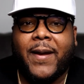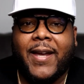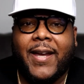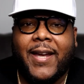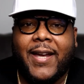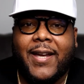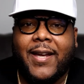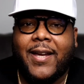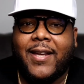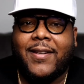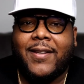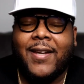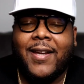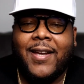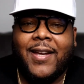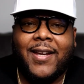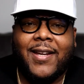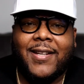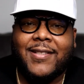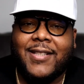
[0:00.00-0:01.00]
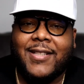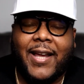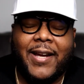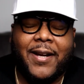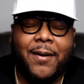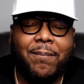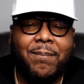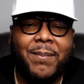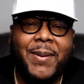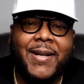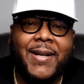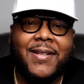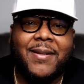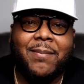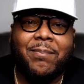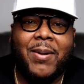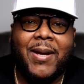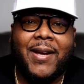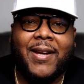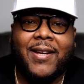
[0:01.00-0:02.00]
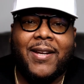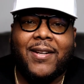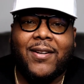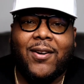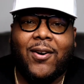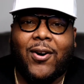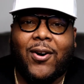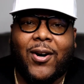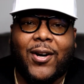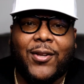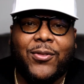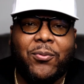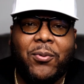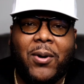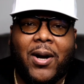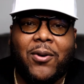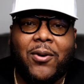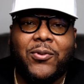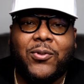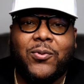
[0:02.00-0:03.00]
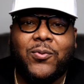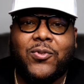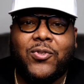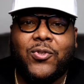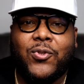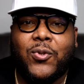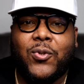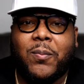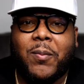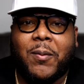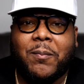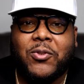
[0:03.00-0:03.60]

And it's like a big debate all throughout YouTube.